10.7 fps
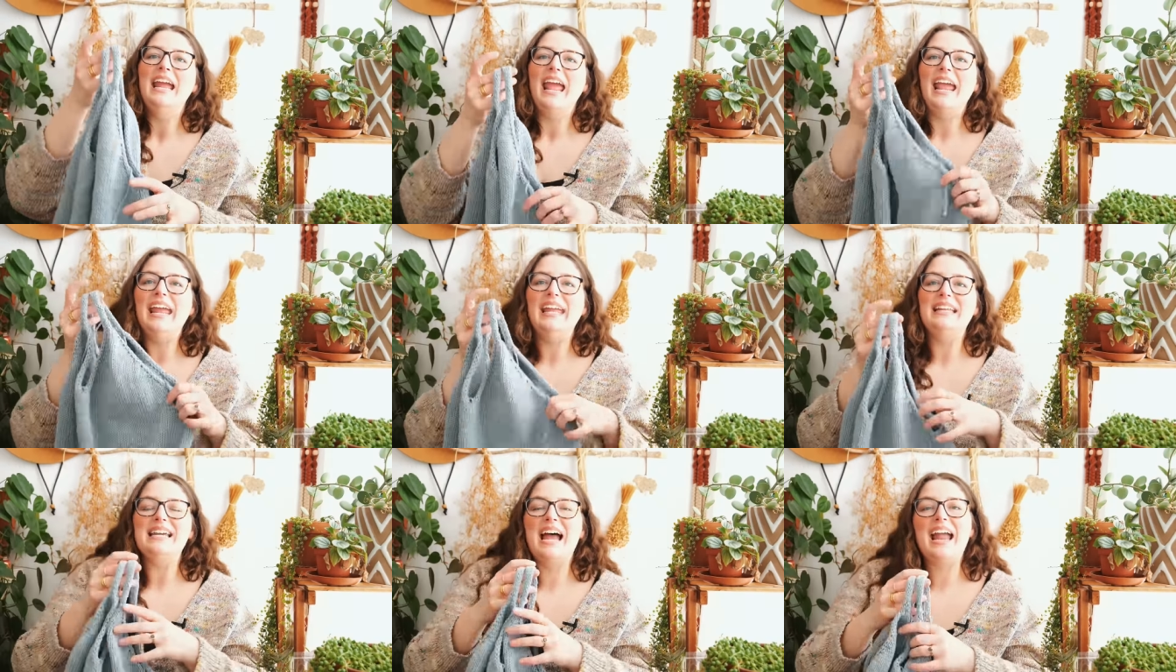
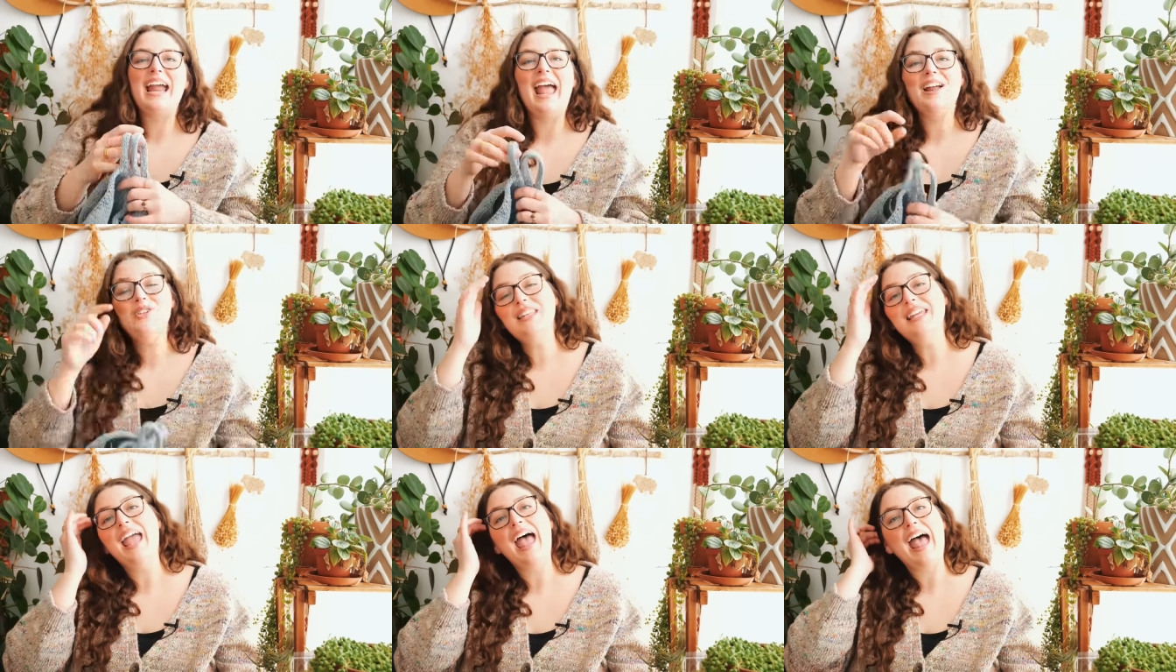And I
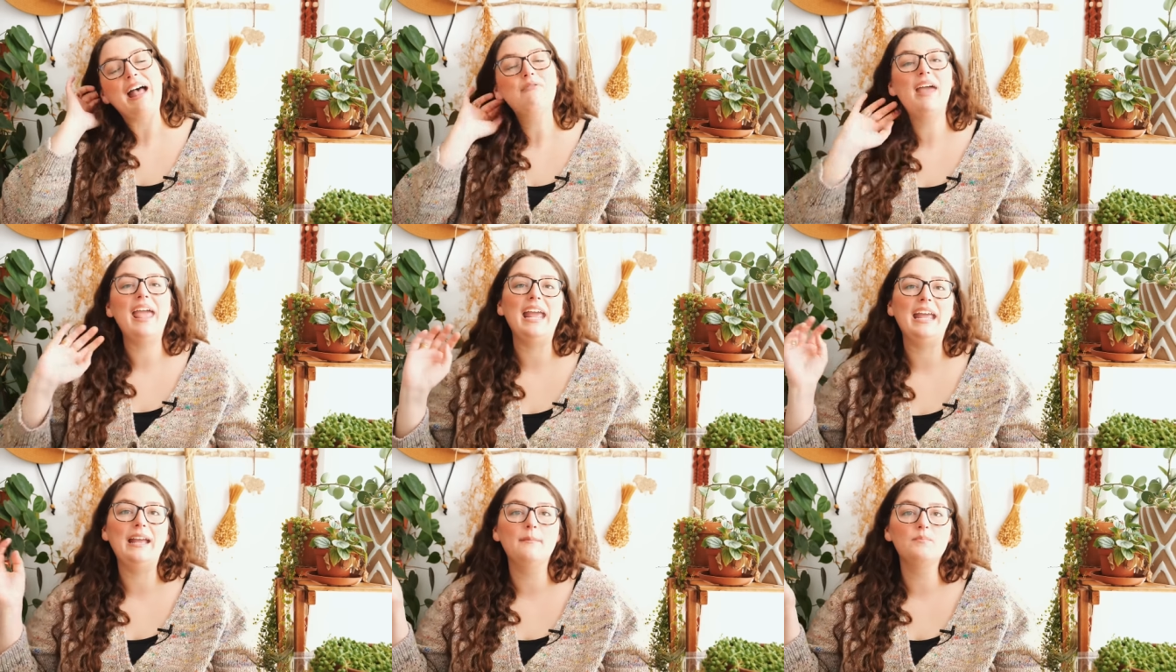actually have
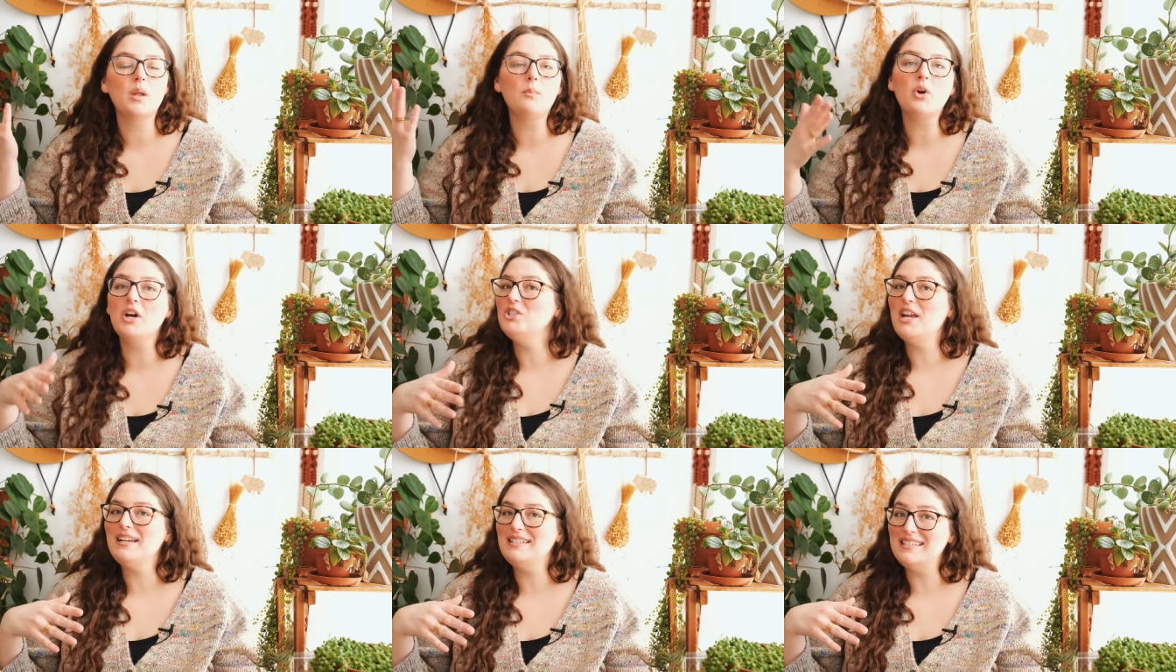a
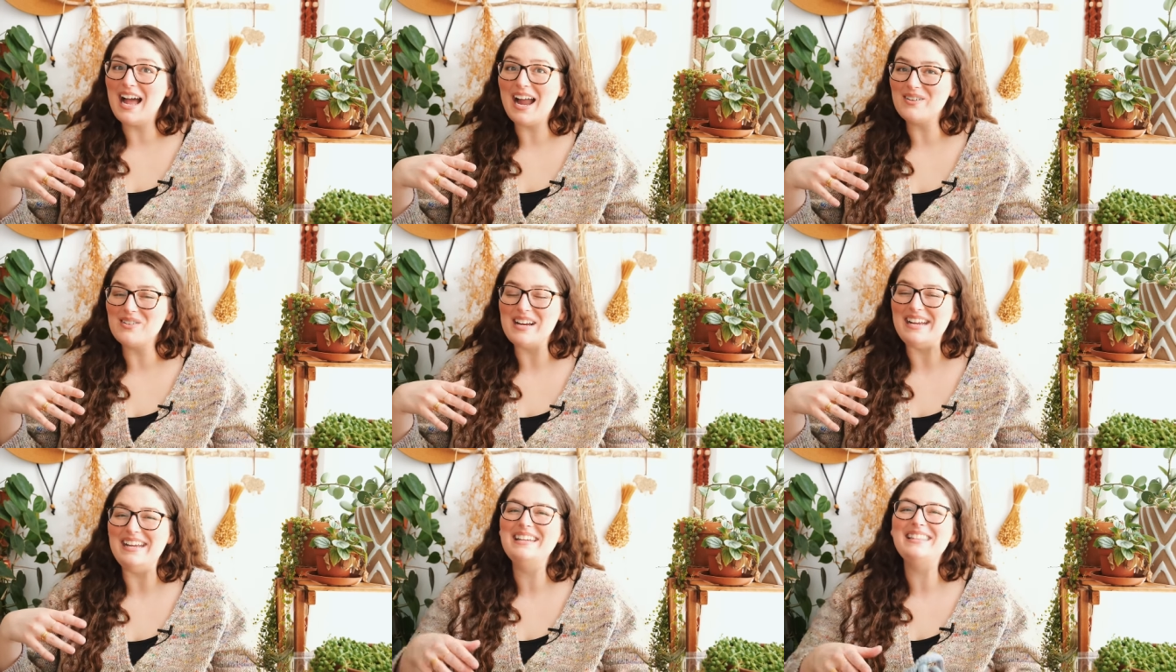project
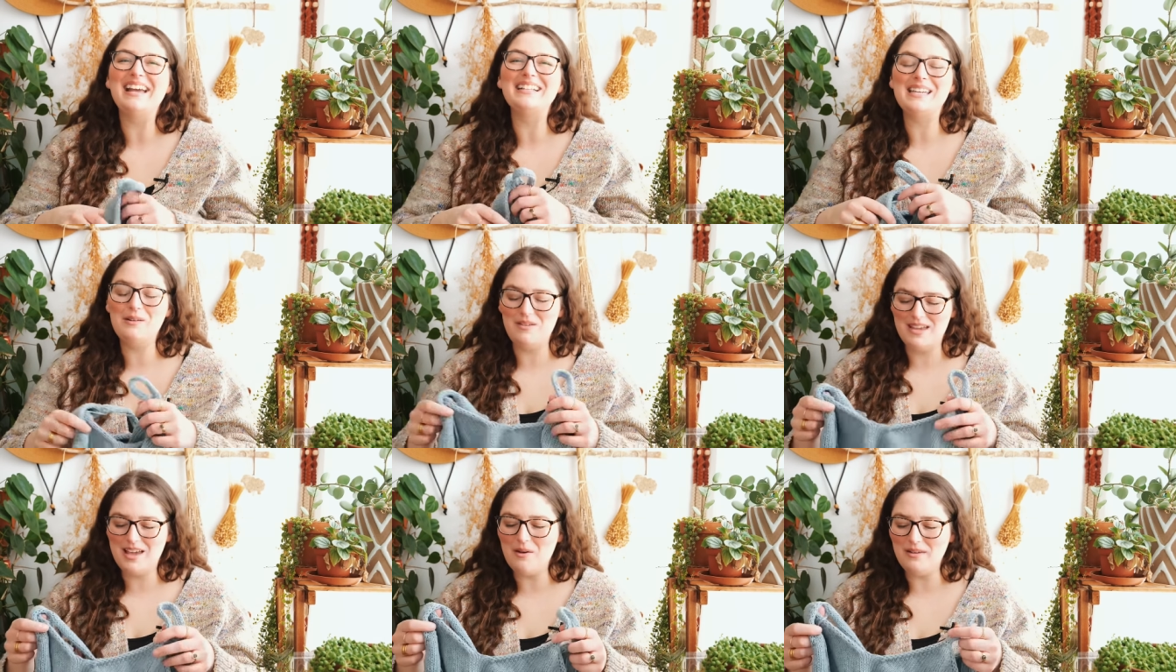diary that's going to
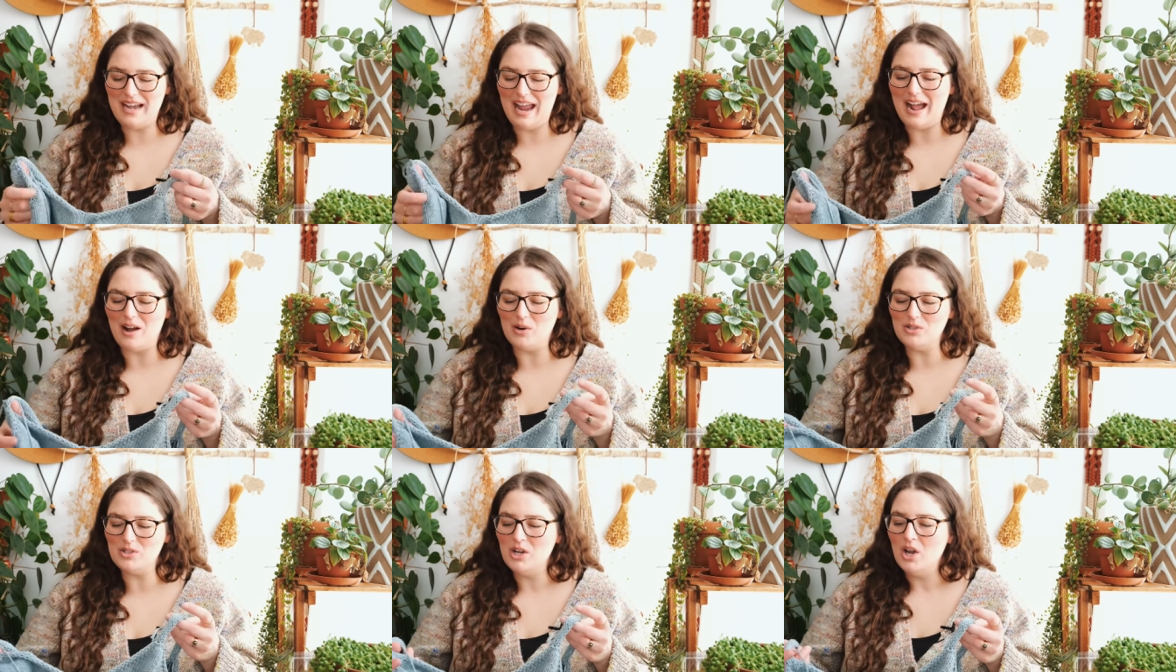be coming
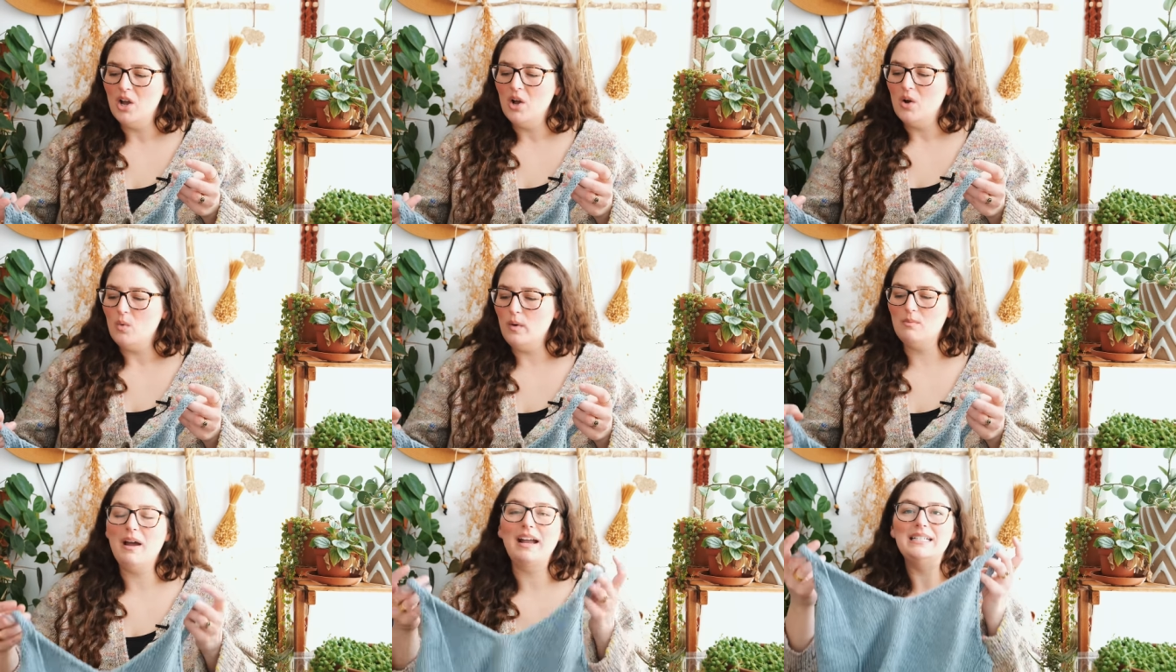out with
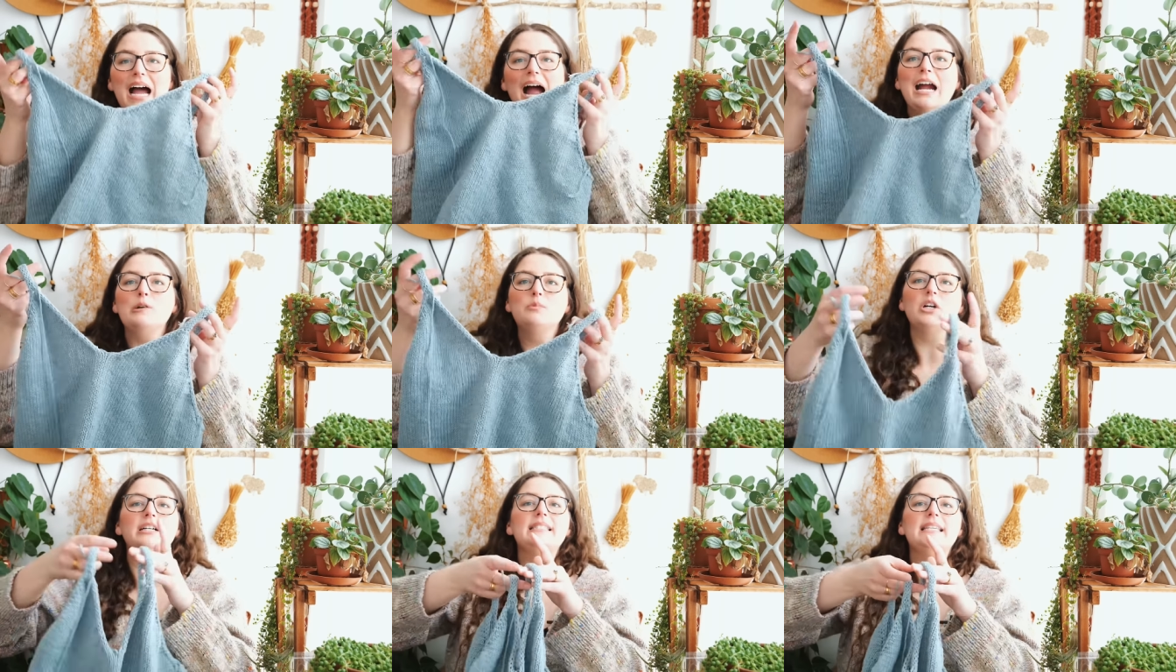my entire
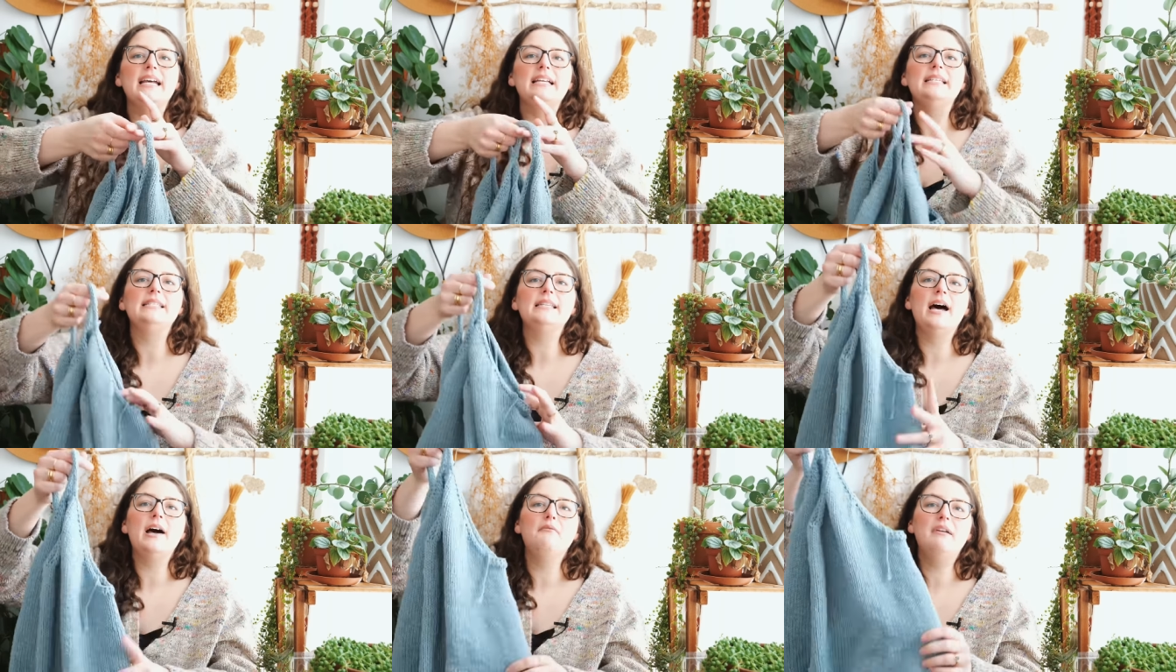process
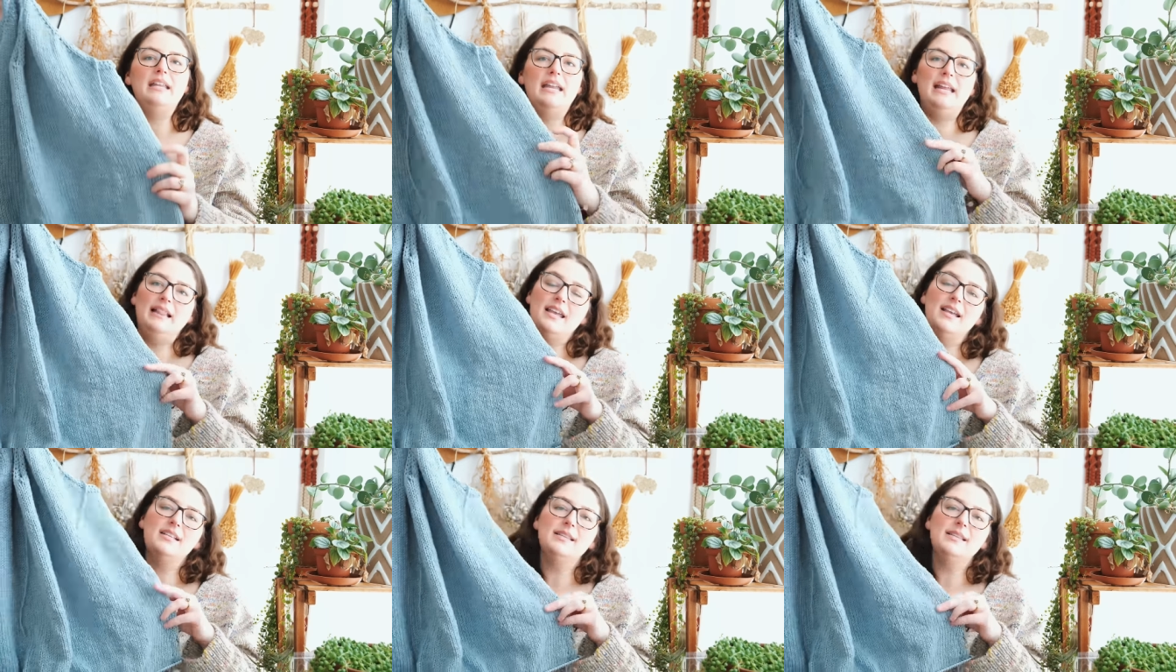of knitting this.